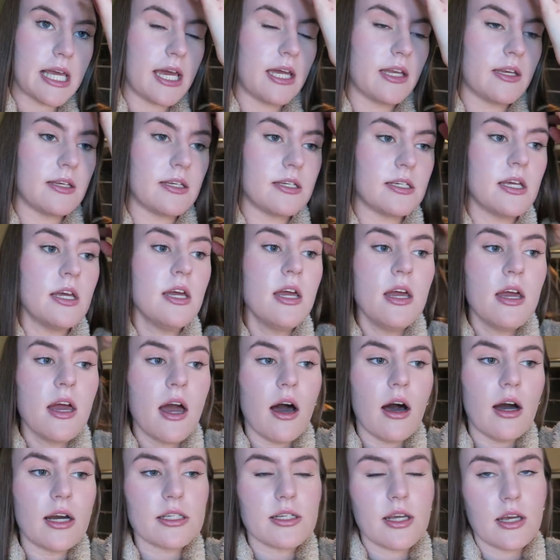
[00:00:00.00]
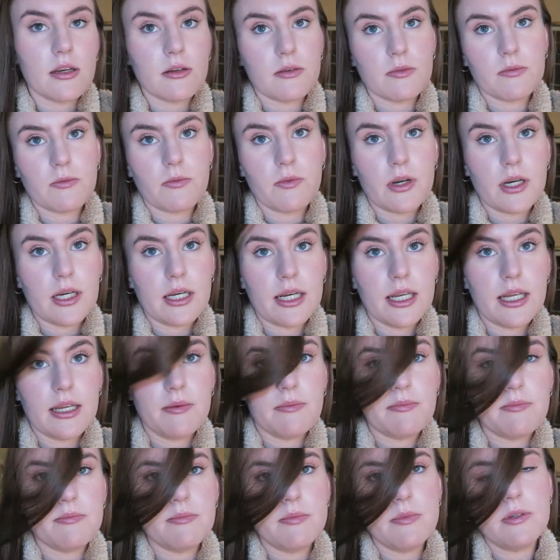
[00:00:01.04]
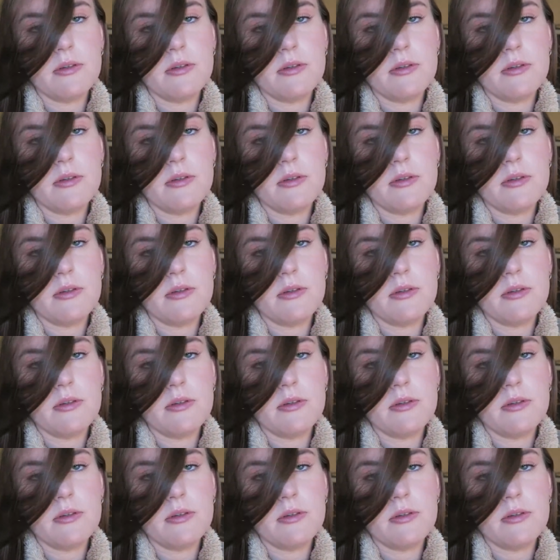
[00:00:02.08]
and I don't really...